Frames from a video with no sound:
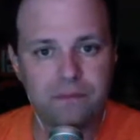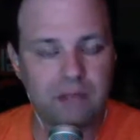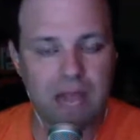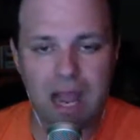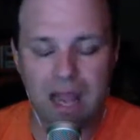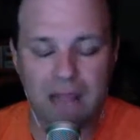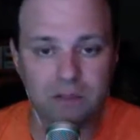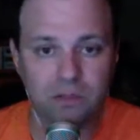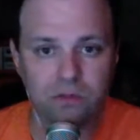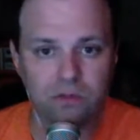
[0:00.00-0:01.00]
I
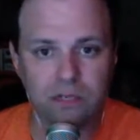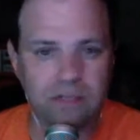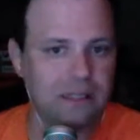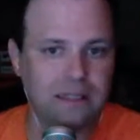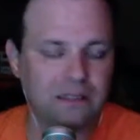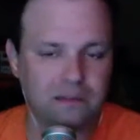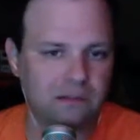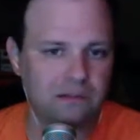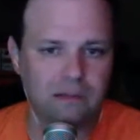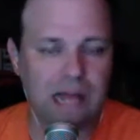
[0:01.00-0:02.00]
assume, because
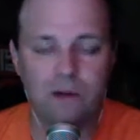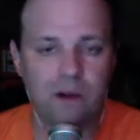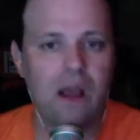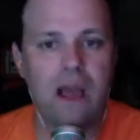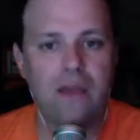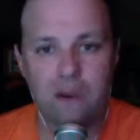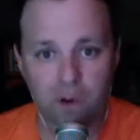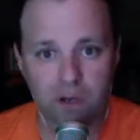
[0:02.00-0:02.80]
I don't know how that works,